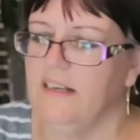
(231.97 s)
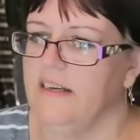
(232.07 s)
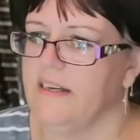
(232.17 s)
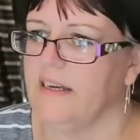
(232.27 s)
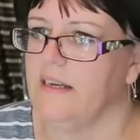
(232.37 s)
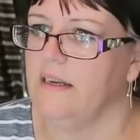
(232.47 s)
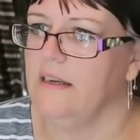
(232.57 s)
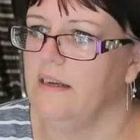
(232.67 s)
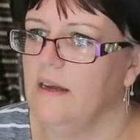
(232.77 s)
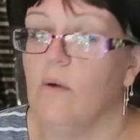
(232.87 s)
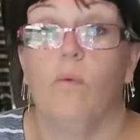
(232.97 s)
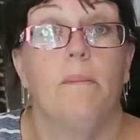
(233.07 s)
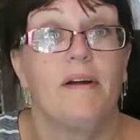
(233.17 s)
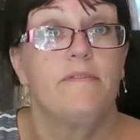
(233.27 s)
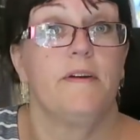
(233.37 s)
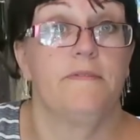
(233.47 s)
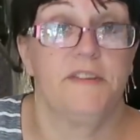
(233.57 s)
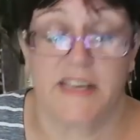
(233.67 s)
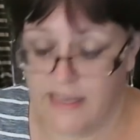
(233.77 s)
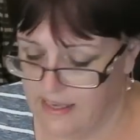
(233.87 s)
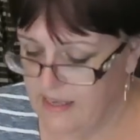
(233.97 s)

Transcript: a lie again? £1.50.